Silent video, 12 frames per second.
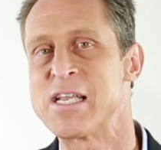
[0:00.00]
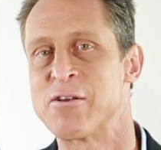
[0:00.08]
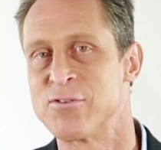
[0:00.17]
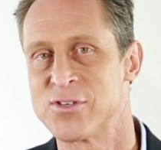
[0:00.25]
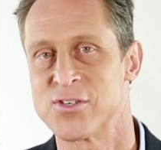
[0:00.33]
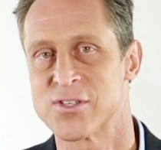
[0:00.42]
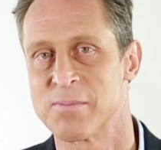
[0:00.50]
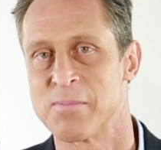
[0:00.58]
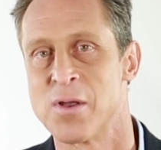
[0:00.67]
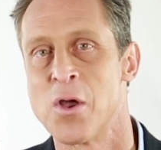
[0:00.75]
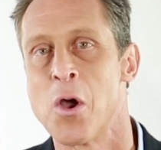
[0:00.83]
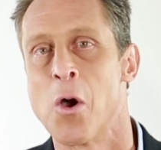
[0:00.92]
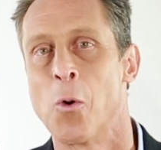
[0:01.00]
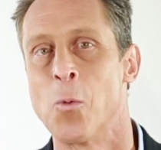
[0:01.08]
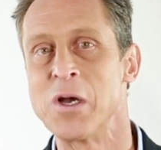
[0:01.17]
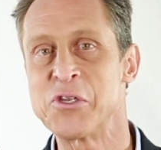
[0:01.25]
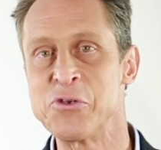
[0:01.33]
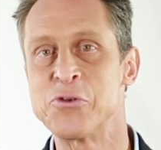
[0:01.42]
ecosystem.
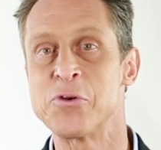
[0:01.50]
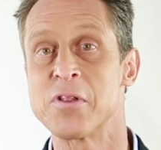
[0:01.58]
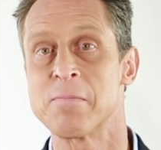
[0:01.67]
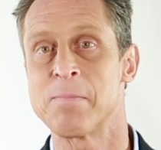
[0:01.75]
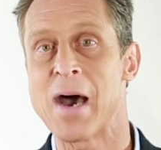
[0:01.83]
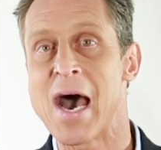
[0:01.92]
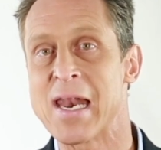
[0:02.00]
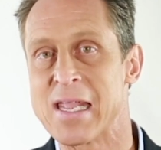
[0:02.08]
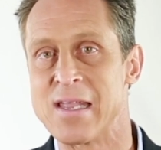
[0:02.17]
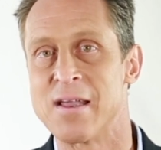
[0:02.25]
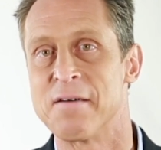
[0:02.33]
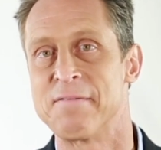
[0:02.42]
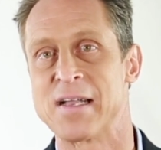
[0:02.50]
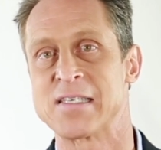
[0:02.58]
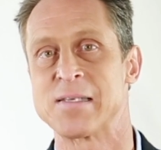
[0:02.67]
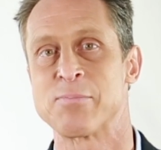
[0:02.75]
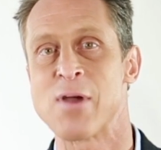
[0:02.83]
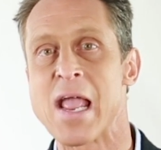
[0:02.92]
What you do to the body
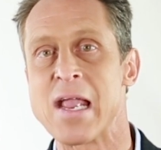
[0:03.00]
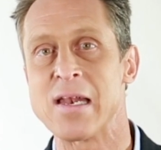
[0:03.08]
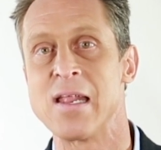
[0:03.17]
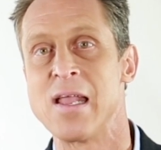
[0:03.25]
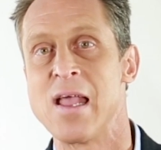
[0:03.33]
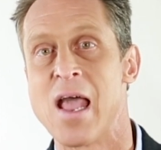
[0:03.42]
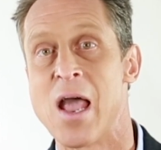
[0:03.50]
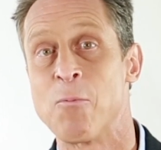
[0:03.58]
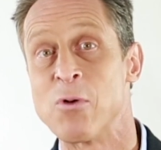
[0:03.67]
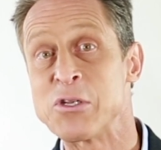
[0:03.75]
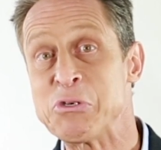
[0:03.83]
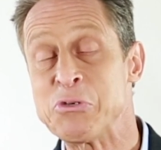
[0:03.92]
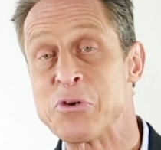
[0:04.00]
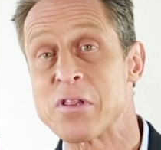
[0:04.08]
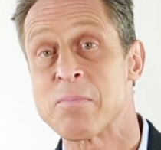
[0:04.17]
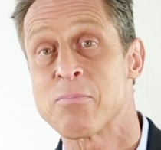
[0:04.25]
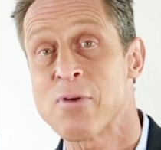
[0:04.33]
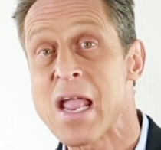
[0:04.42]
affects the brain, and what you do
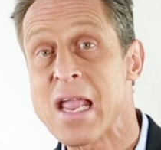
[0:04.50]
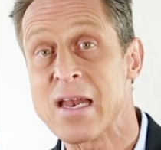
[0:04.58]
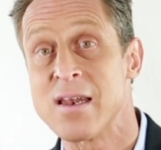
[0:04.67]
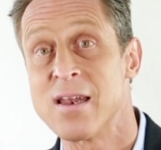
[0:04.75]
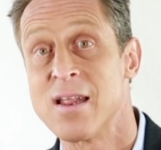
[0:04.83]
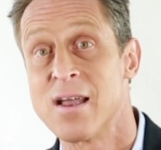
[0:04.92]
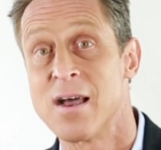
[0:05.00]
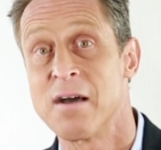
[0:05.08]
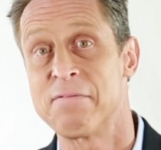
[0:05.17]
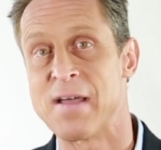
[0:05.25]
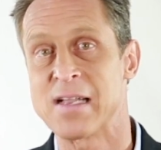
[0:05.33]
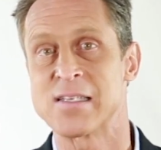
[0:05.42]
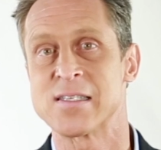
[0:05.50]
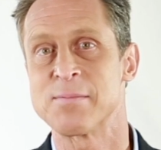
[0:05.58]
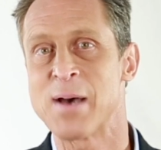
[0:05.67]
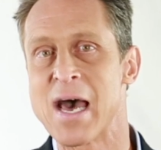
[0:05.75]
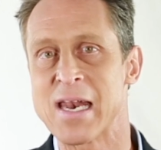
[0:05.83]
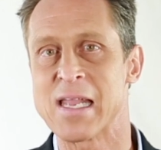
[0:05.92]
to the brain affects
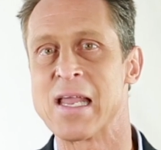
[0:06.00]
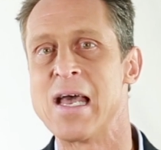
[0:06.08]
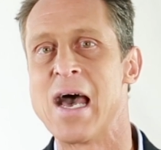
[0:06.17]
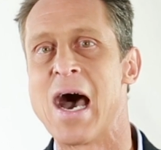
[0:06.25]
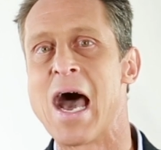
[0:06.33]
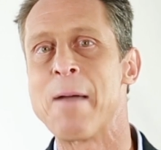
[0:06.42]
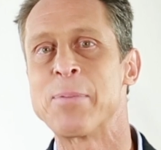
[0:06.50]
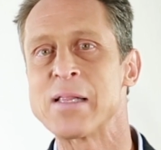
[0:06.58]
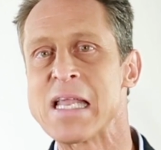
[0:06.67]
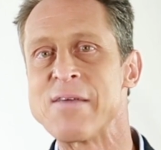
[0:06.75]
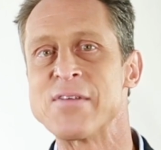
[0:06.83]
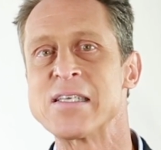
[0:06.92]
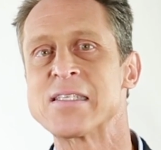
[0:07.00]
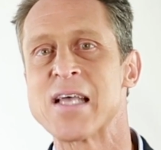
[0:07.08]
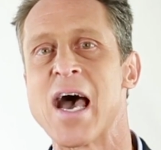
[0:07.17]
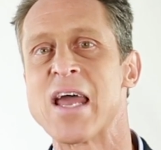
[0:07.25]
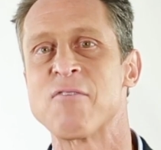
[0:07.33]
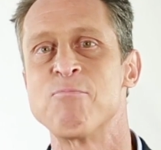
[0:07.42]
the body. I believe this
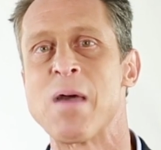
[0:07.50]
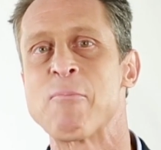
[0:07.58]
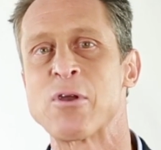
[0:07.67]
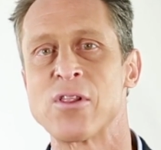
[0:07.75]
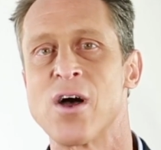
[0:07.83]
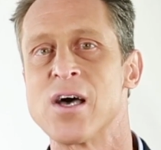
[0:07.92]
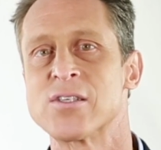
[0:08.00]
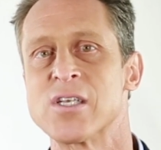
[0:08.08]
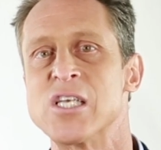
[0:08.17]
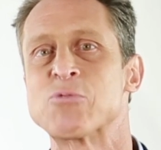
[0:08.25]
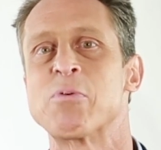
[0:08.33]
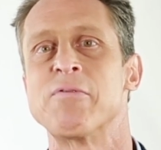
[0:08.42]
tide of memory loss is